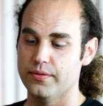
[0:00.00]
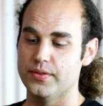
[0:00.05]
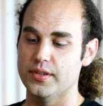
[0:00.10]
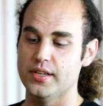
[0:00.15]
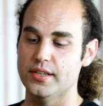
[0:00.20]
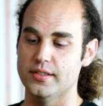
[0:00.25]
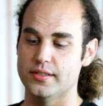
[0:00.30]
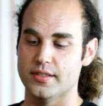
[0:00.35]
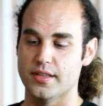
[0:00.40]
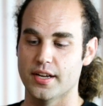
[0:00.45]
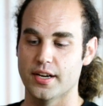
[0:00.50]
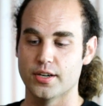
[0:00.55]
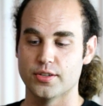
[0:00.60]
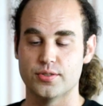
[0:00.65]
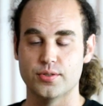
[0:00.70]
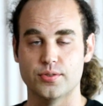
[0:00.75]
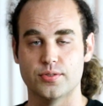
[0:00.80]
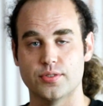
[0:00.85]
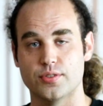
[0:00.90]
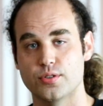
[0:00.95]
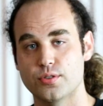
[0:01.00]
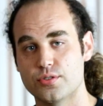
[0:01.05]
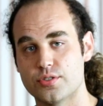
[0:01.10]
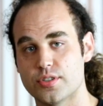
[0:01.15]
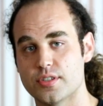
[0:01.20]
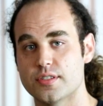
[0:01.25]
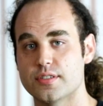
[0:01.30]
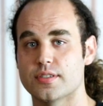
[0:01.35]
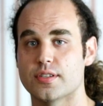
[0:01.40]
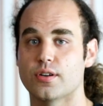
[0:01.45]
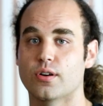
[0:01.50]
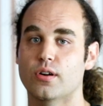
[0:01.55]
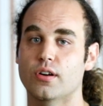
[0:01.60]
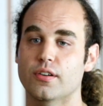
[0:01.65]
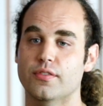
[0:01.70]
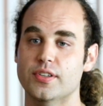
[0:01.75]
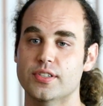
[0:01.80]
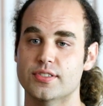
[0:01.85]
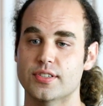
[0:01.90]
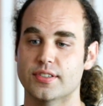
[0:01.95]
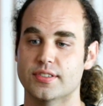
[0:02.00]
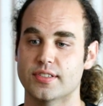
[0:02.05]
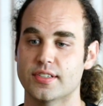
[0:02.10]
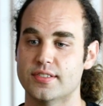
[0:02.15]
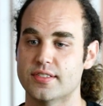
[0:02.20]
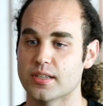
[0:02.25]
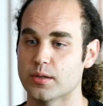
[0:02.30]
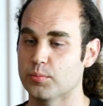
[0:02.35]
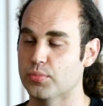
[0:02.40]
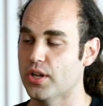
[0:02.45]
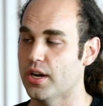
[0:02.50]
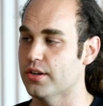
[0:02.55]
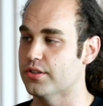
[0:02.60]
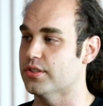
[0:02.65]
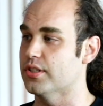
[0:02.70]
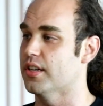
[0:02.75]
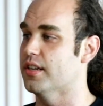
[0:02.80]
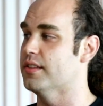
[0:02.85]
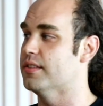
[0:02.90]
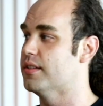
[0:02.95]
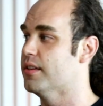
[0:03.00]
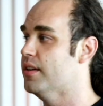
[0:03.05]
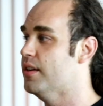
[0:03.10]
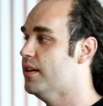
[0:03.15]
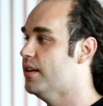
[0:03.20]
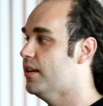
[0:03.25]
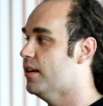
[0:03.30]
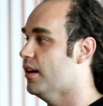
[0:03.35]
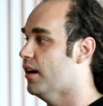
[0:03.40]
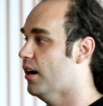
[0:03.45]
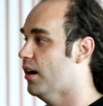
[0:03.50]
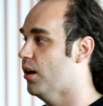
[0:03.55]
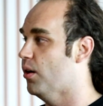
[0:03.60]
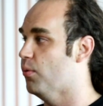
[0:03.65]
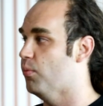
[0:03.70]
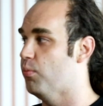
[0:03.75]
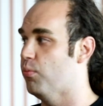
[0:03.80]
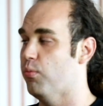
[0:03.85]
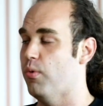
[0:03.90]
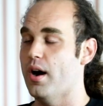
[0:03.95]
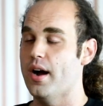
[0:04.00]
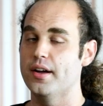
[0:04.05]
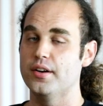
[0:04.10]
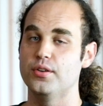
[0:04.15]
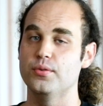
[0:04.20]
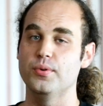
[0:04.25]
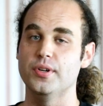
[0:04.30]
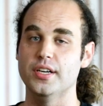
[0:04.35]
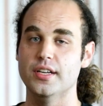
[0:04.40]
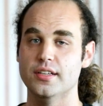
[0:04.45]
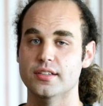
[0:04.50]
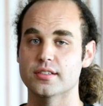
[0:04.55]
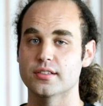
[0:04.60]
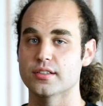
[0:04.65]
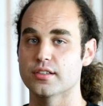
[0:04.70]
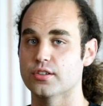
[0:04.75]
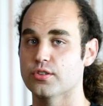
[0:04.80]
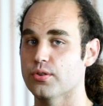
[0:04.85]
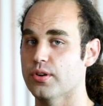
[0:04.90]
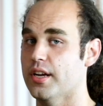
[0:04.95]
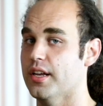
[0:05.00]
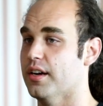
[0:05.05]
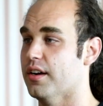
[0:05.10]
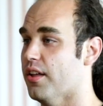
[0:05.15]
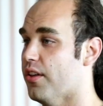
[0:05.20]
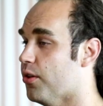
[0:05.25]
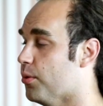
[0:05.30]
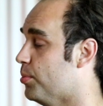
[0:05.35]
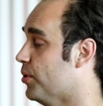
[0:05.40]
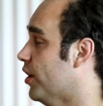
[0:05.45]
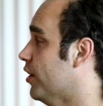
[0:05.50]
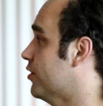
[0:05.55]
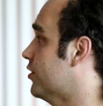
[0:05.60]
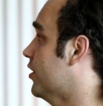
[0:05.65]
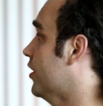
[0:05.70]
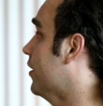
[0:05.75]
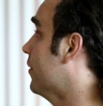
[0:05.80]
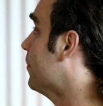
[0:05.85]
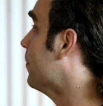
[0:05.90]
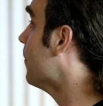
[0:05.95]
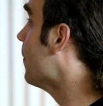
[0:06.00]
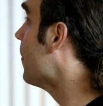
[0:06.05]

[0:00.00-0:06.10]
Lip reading: of these layer 2 solutions and all of these existing blockchains, why do we need to create another blockchain?